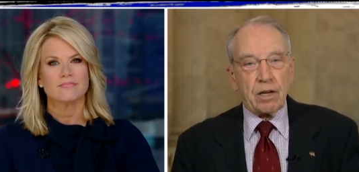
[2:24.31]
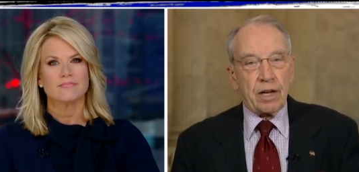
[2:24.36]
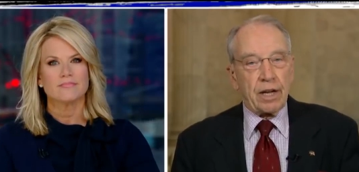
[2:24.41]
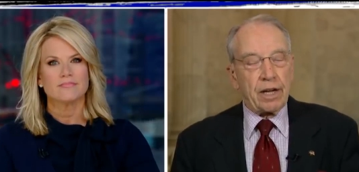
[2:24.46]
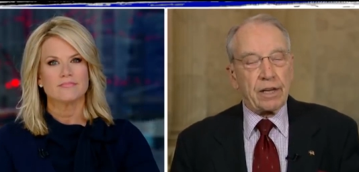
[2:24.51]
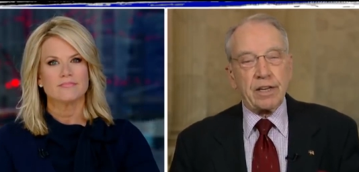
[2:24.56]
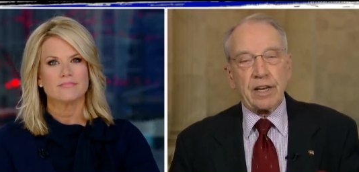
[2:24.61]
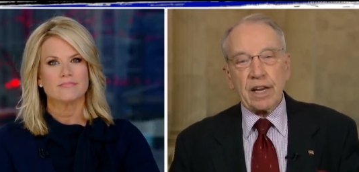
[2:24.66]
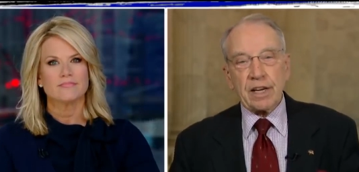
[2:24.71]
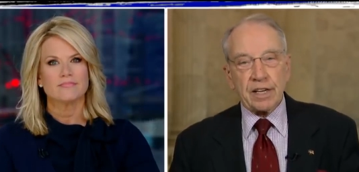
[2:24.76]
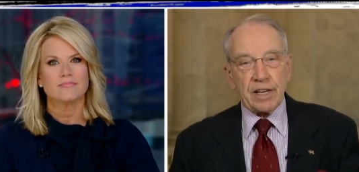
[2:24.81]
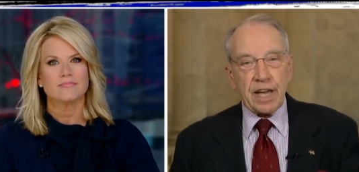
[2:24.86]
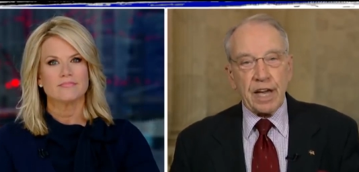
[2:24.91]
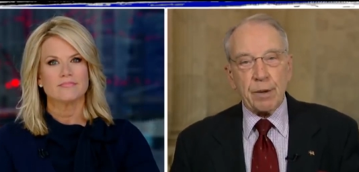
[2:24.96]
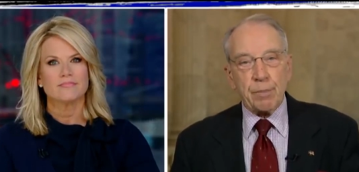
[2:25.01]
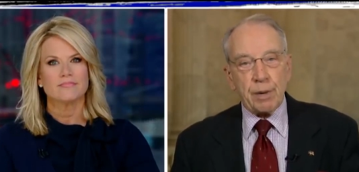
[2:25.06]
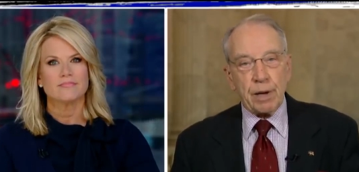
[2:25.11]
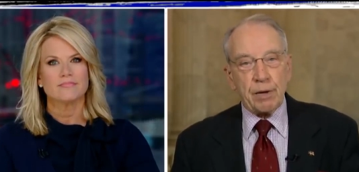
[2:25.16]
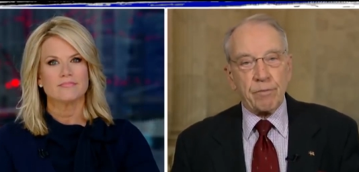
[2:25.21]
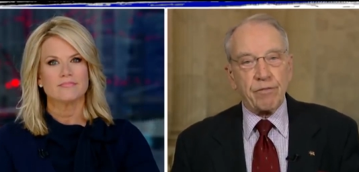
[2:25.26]
Speaker 1: It didn't
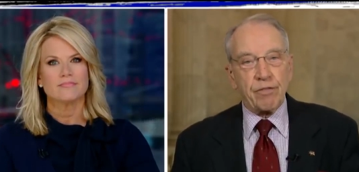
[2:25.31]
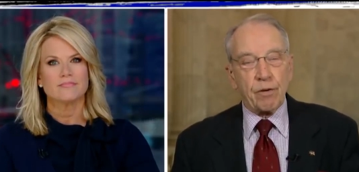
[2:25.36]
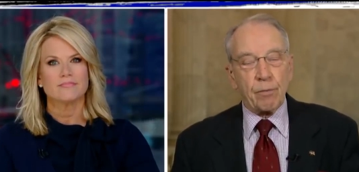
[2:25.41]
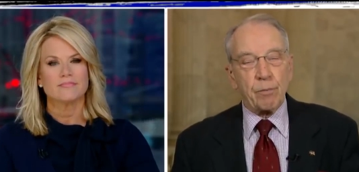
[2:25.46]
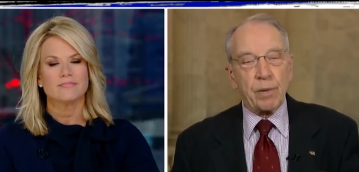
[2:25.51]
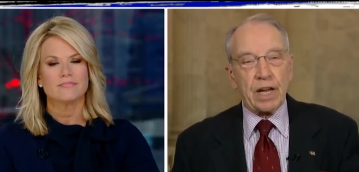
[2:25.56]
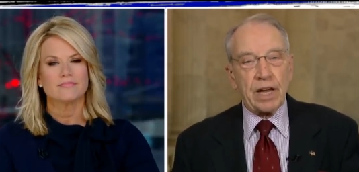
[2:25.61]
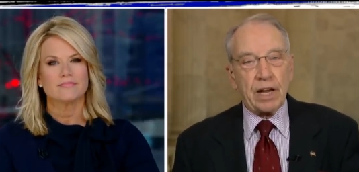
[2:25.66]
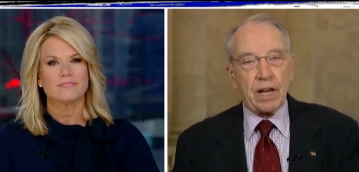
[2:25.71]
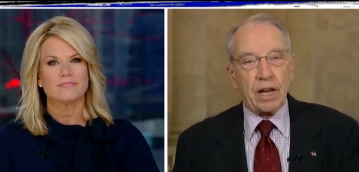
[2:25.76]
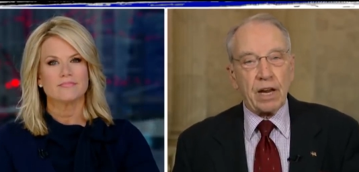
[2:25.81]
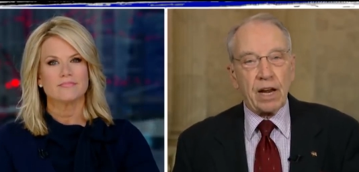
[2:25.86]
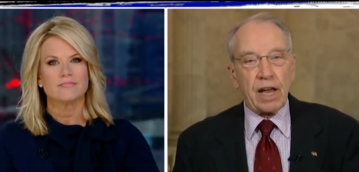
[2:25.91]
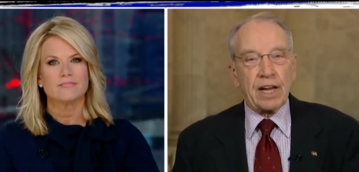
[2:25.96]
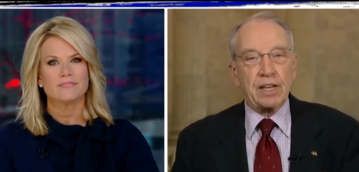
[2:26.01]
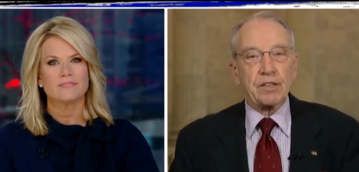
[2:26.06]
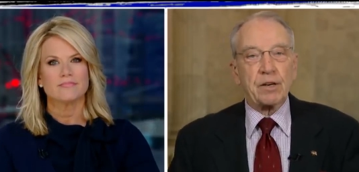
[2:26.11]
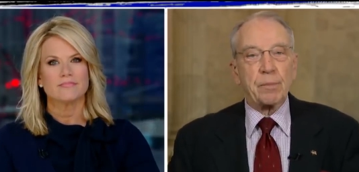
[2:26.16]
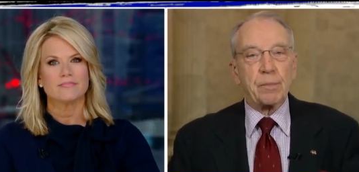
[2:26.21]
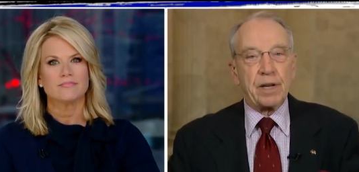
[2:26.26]
keep him from being
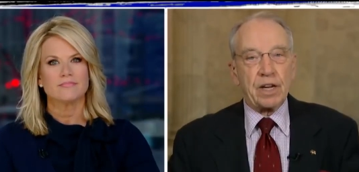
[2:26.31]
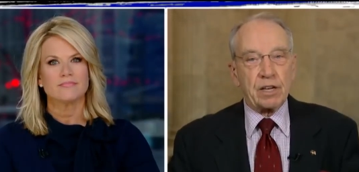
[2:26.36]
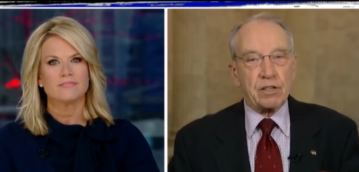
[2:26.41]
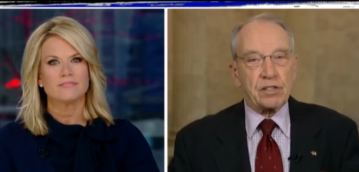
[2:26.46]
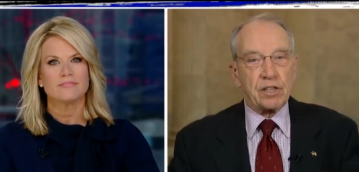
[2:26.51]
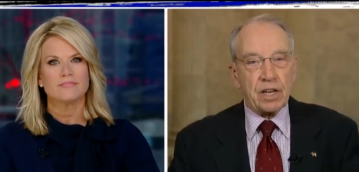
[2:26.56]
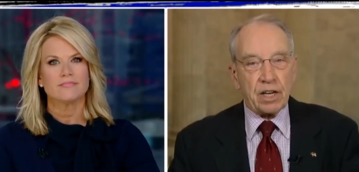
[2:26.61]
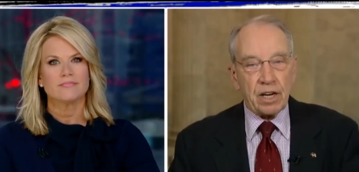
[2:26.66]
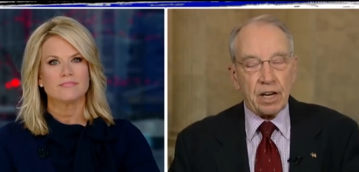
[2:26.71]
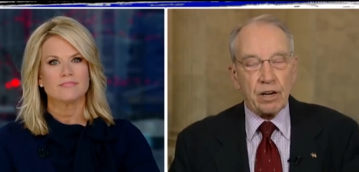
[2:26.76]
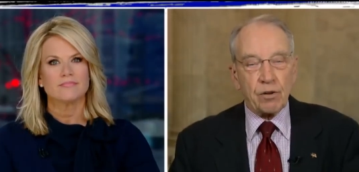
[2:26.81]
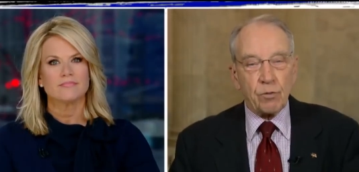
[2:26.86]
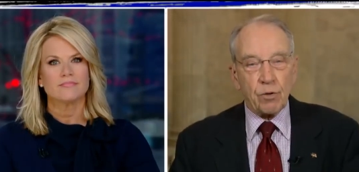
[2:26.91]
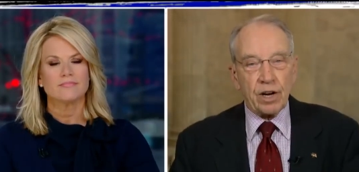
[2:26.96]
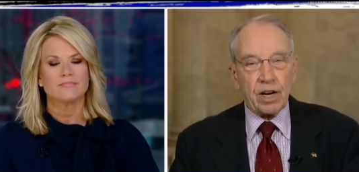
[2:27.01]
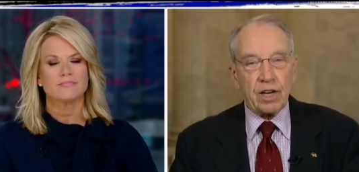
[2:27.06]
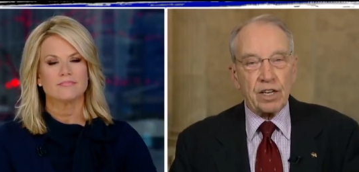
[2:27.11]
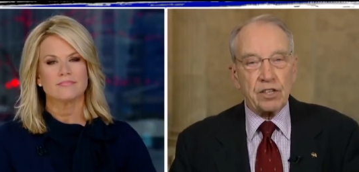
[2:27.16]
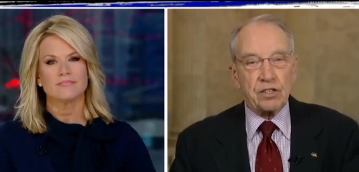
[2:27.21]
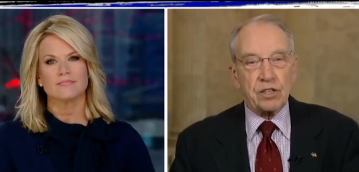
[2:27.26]
elected because he didn't
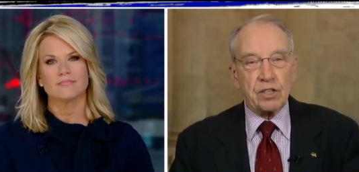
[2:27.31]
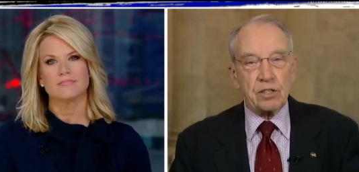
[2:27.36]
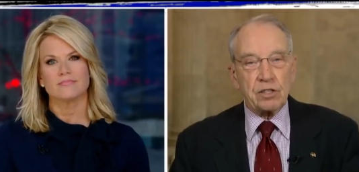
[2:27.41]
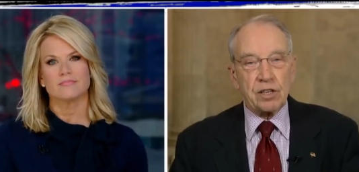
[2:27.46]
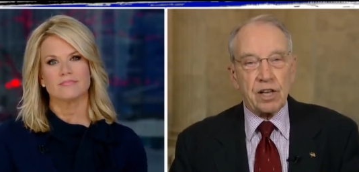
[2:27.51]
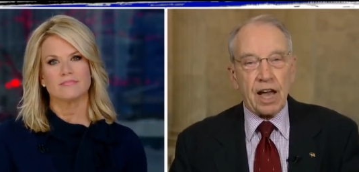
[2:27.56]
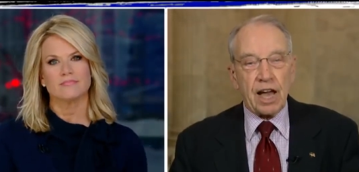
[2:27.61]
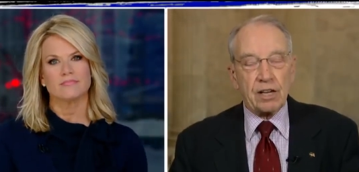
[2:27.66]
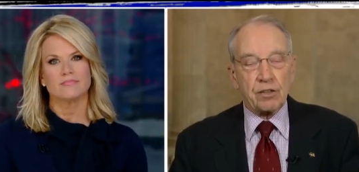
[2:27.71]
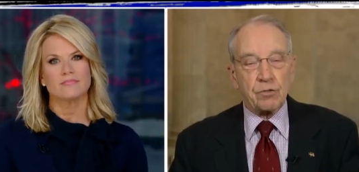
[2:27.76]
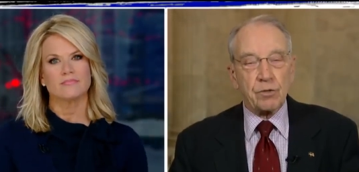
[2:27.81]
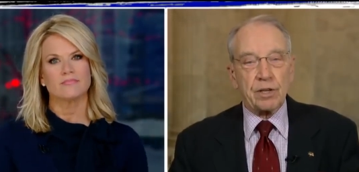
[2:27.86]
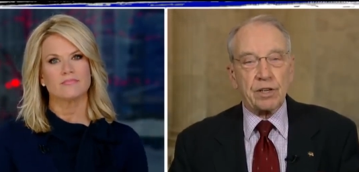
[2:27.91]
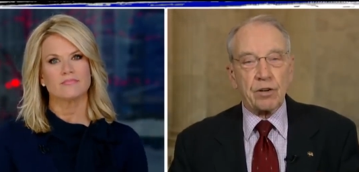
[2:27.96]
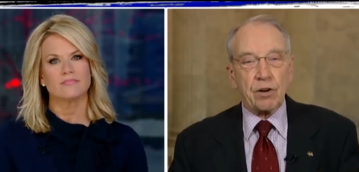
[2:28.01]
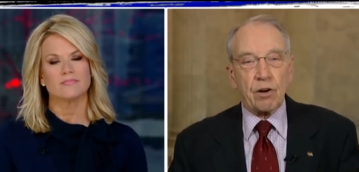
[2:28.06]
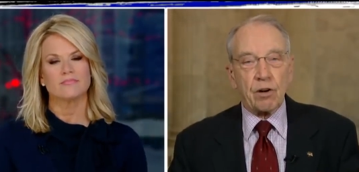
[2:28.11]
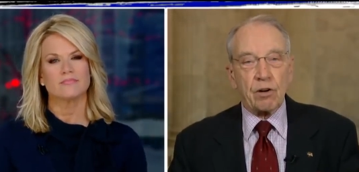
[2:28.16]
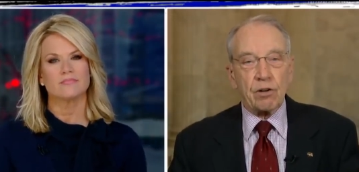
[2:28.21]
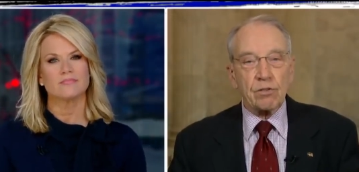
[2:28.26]
release his tax
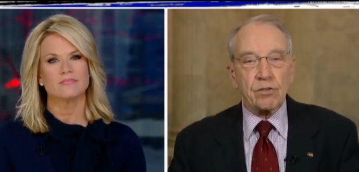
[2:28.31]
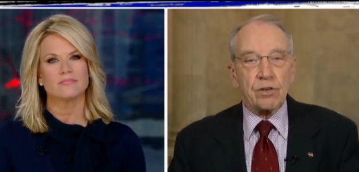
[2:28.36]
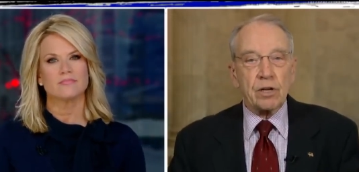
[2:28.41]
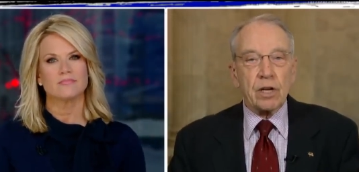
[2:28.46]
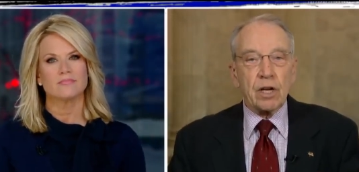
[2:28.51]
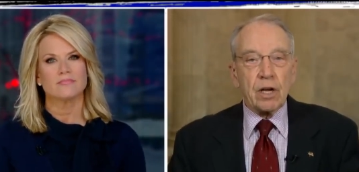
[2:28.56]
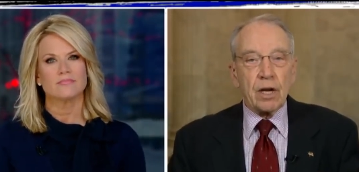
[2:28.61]
returns,